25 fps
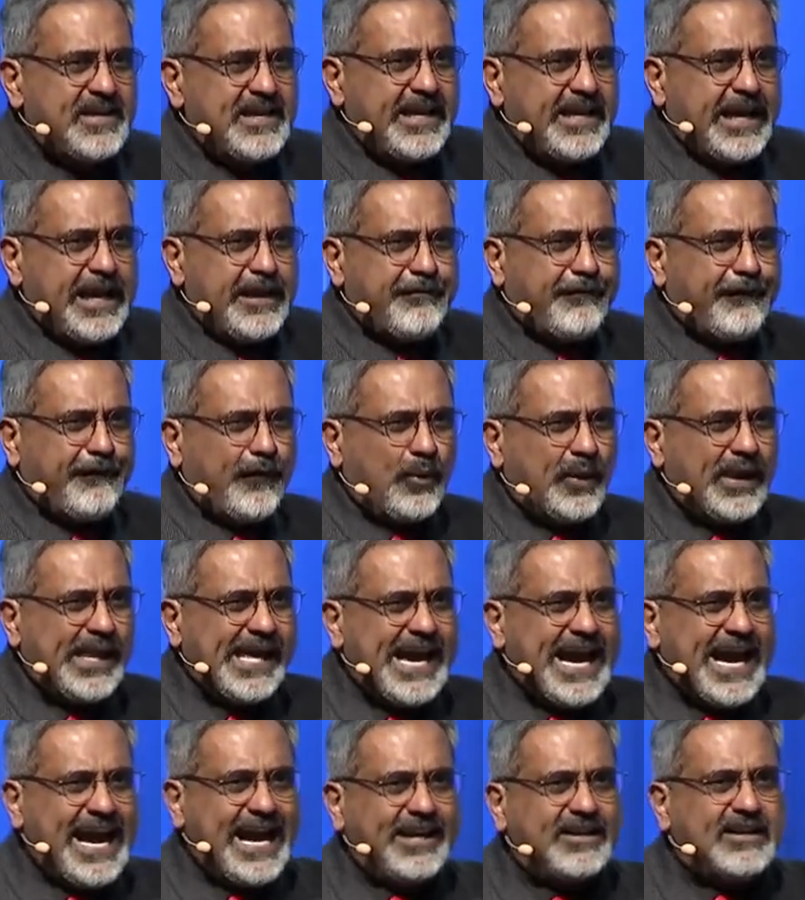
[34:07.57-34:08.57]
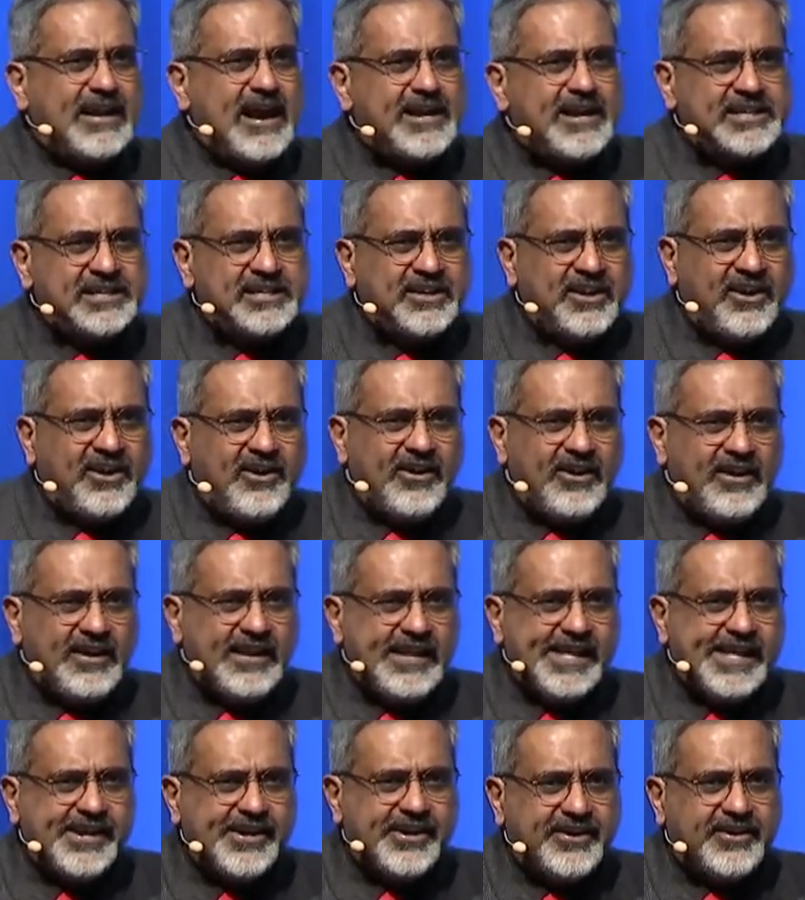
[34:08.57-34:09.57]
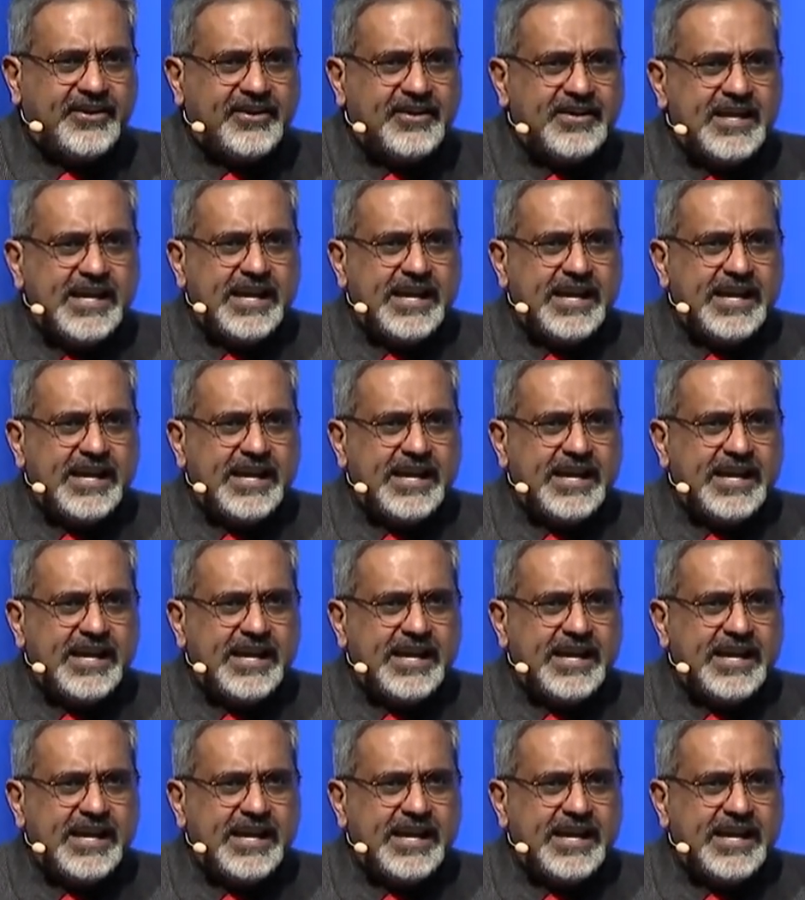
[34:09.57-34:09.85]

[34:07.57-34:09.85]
If only I had gotten earlier,